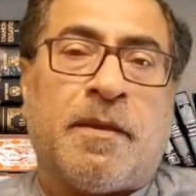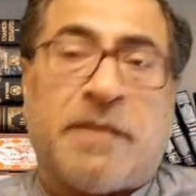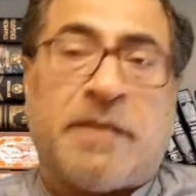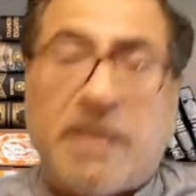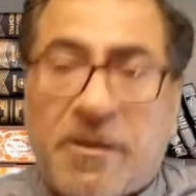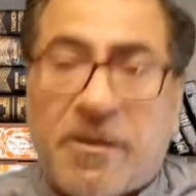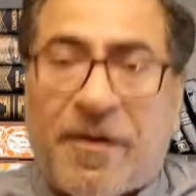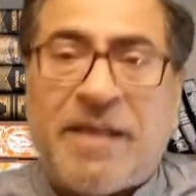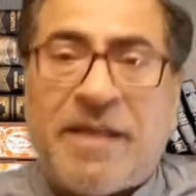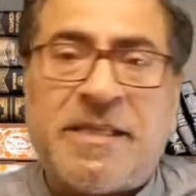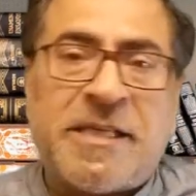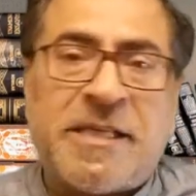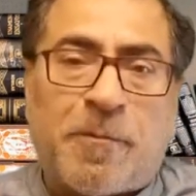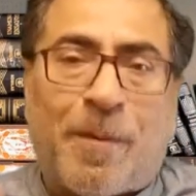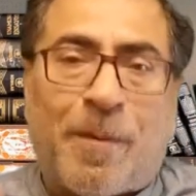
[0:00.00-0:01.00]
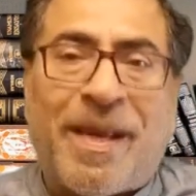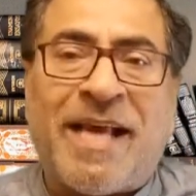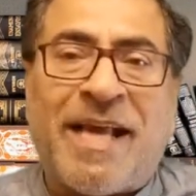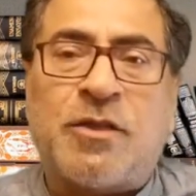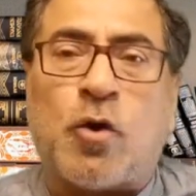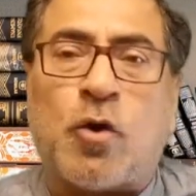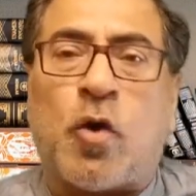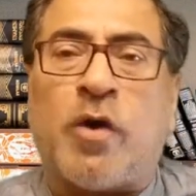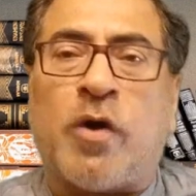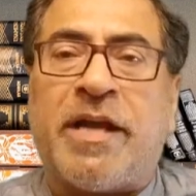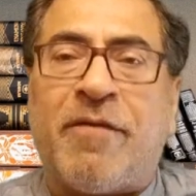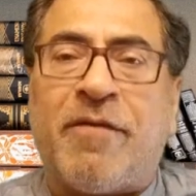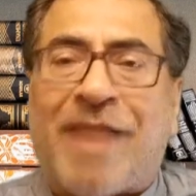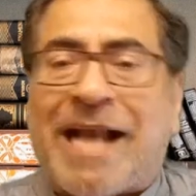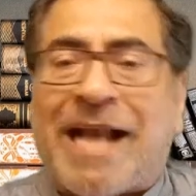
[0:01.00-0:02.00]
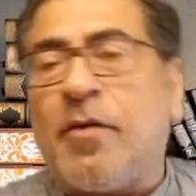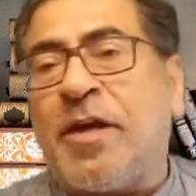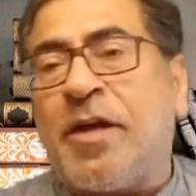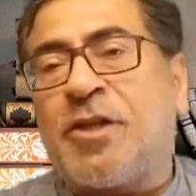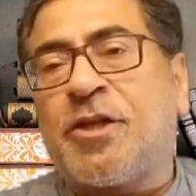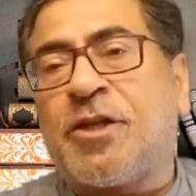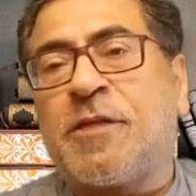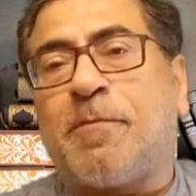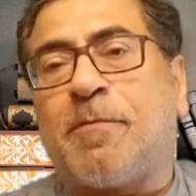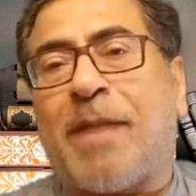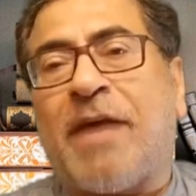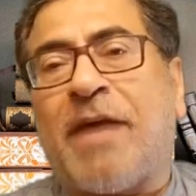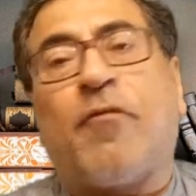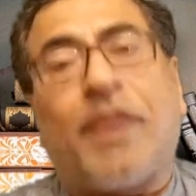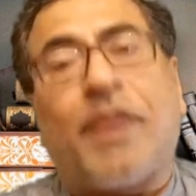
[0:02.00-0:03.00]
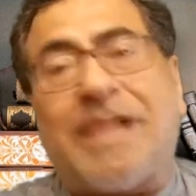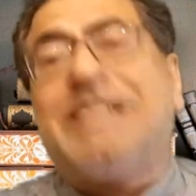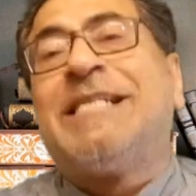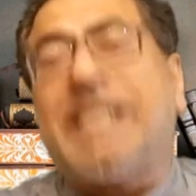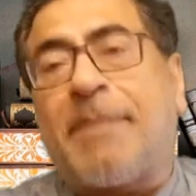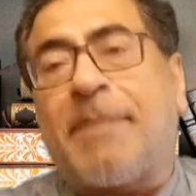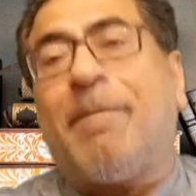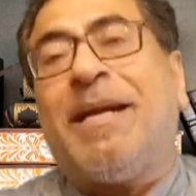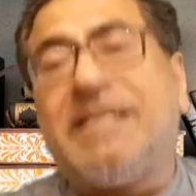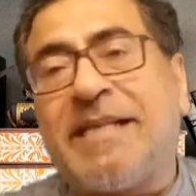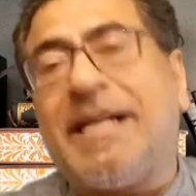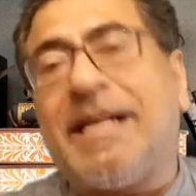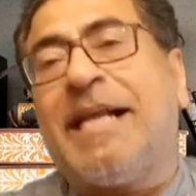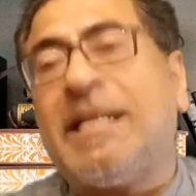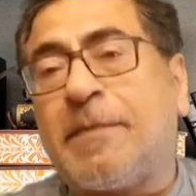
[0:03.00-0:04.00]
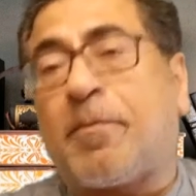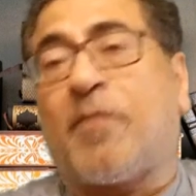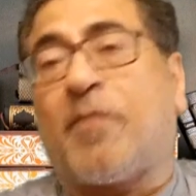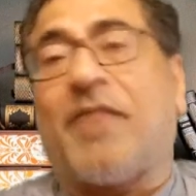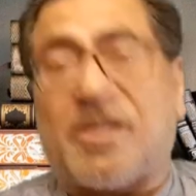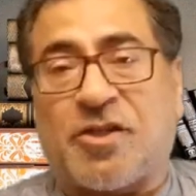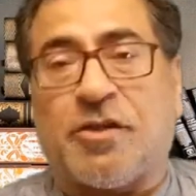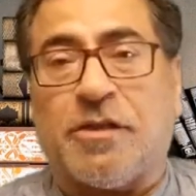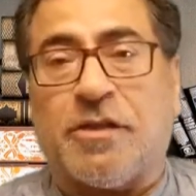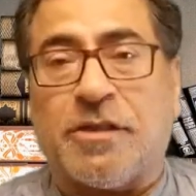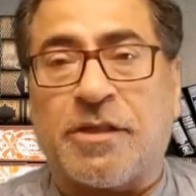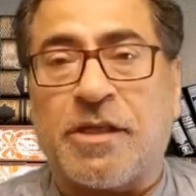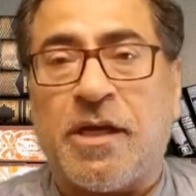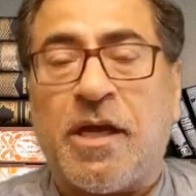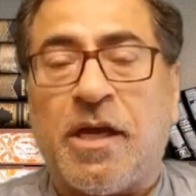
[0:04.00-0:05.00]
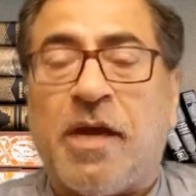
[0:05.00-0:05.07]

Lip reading: The defense is based on evaluations by forensic mental health professionals